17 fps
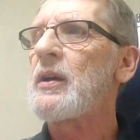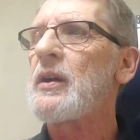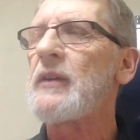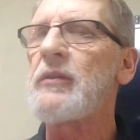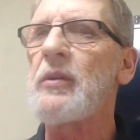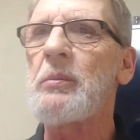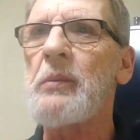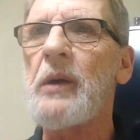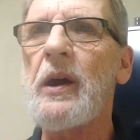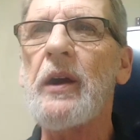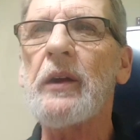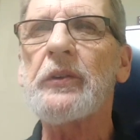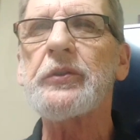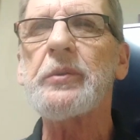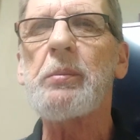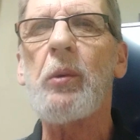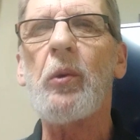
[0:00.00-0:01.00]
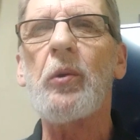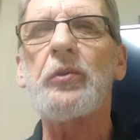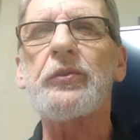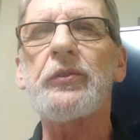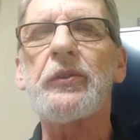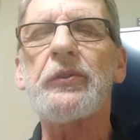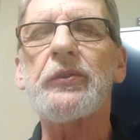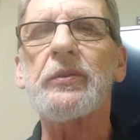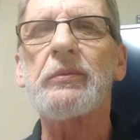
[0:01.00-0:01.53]
of America's
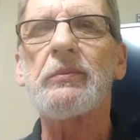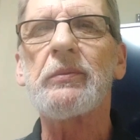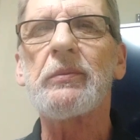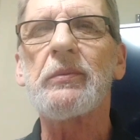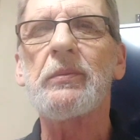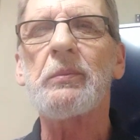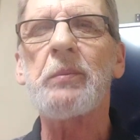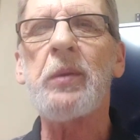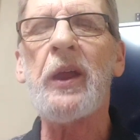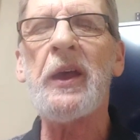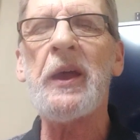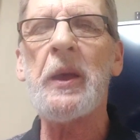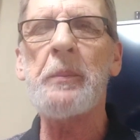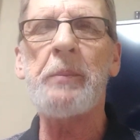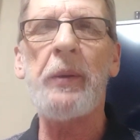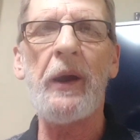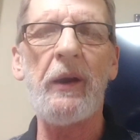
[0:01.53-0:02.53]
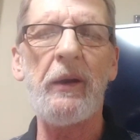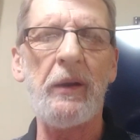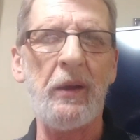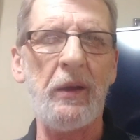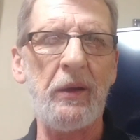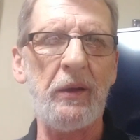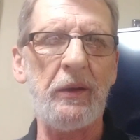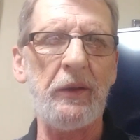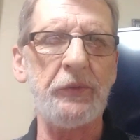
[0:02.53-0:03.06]
abortions. Planned
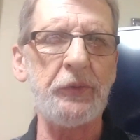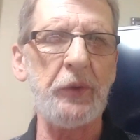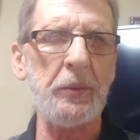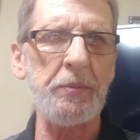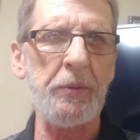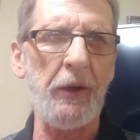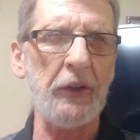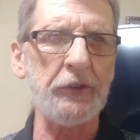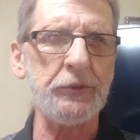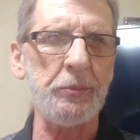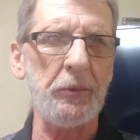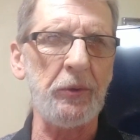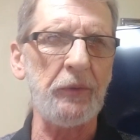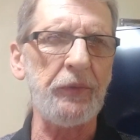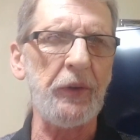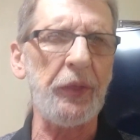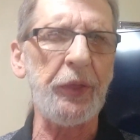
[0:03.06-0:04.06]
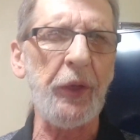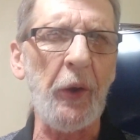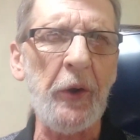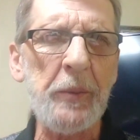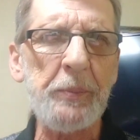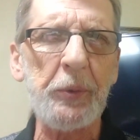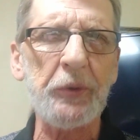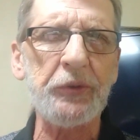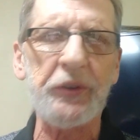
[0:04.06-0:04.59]
Parenthood is responsible for
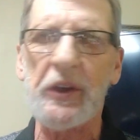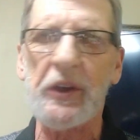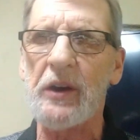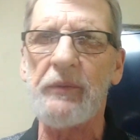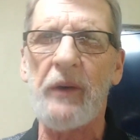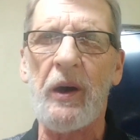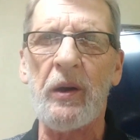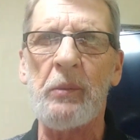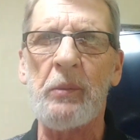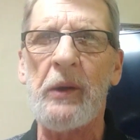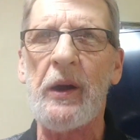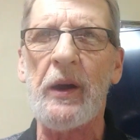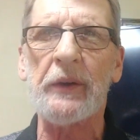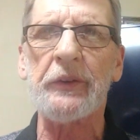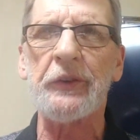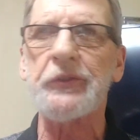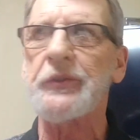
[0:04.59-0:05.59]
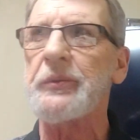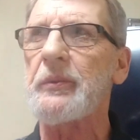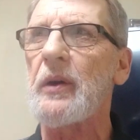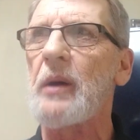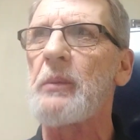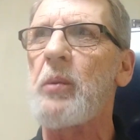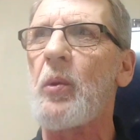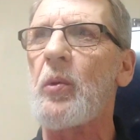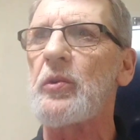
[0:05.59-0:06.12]
30% of all American
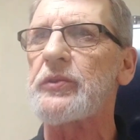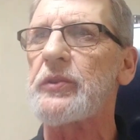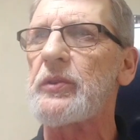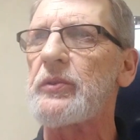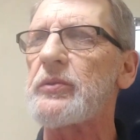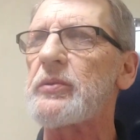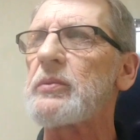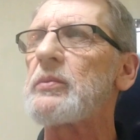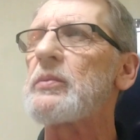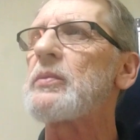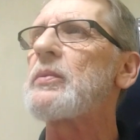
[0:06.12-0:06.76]
abortions.